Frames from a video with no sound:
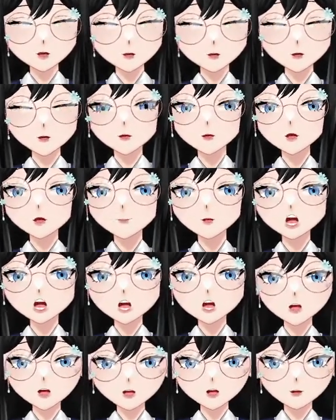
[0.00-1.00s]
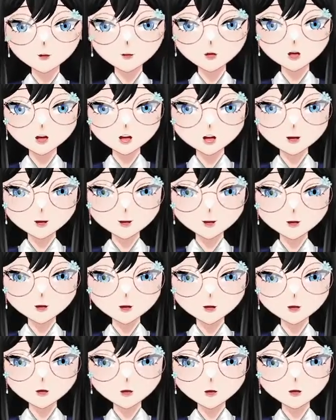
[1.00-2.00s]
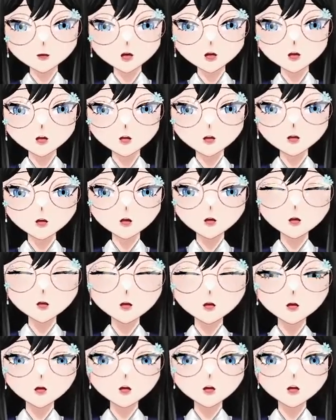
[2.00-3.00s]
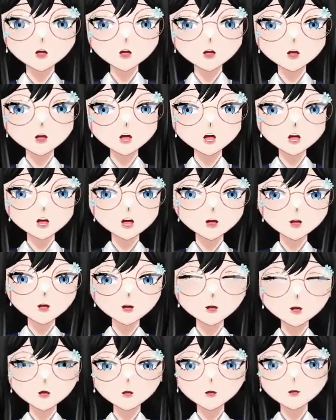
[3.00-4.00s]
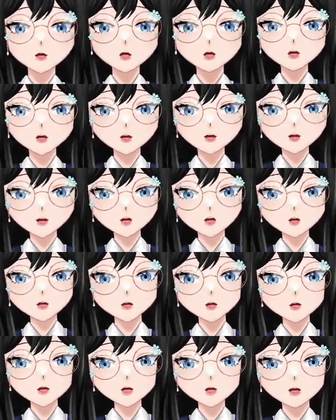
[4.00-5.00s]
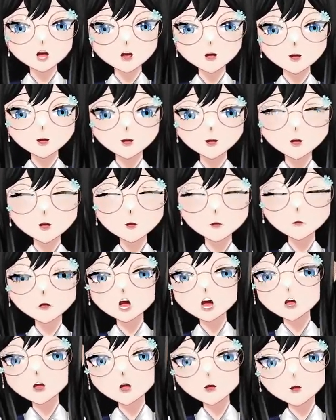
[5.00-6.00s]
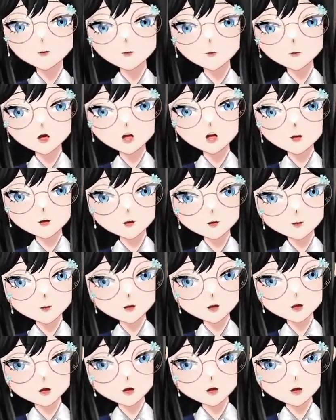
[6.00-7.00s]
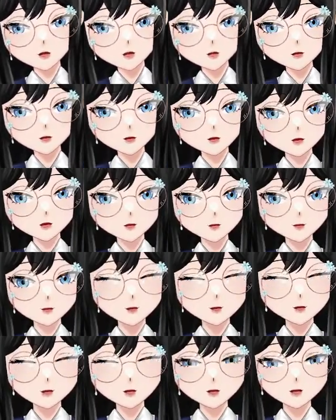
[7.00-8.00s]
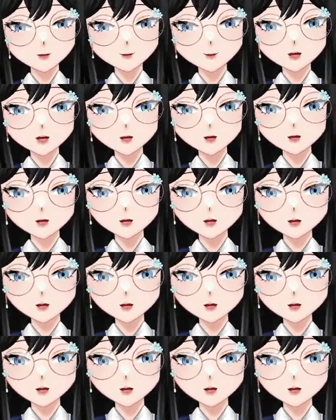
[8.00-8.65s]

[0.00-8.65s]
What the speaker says: provide mechanical support and nutrient exchange. It has the macrophages, which is for defense,